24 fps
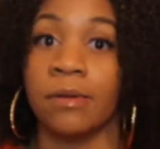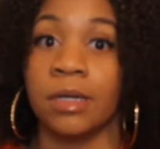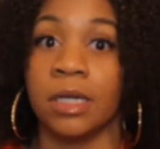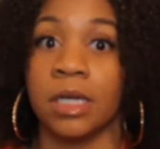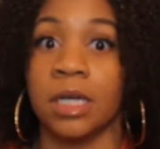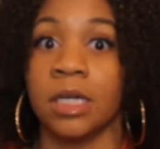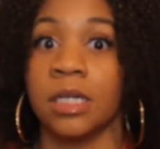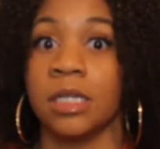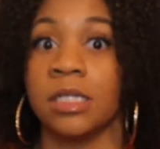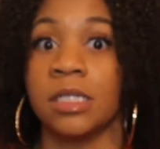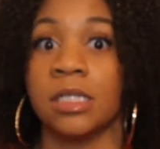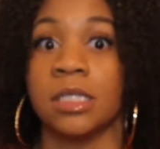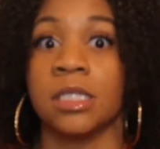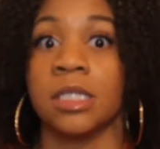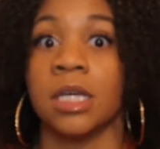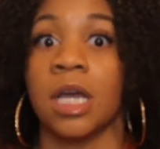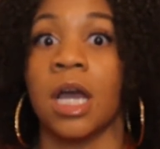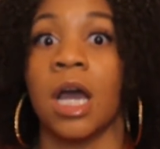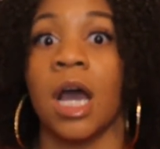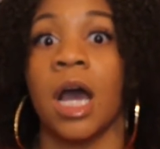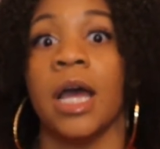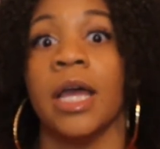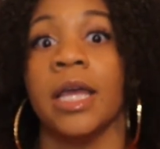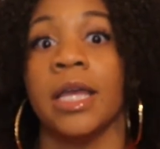because the
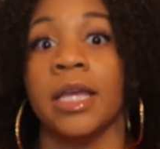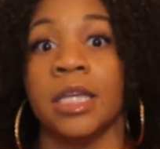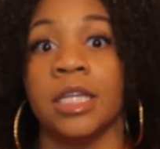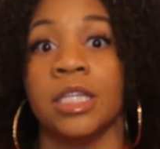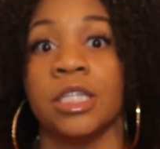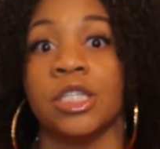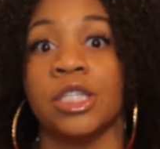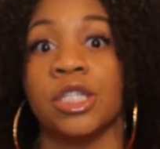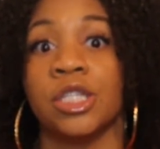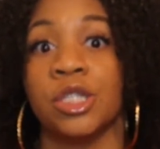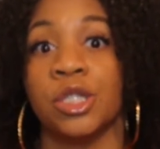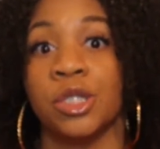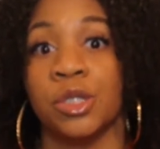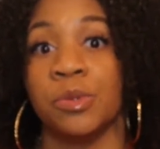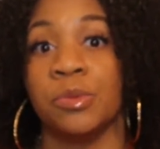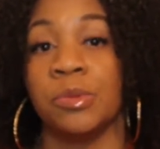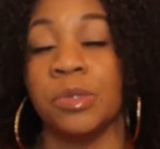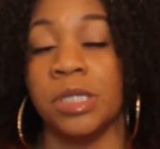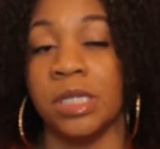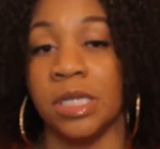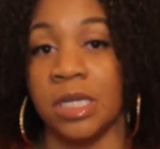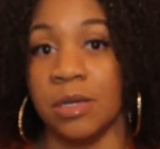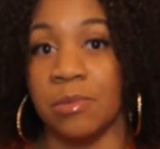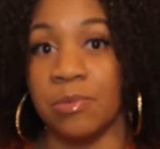cut is too
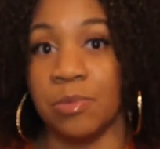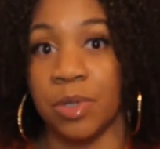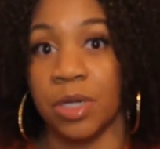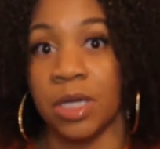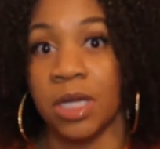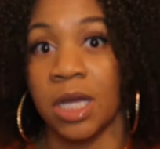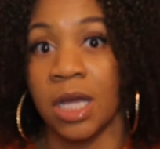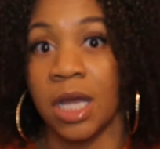deep.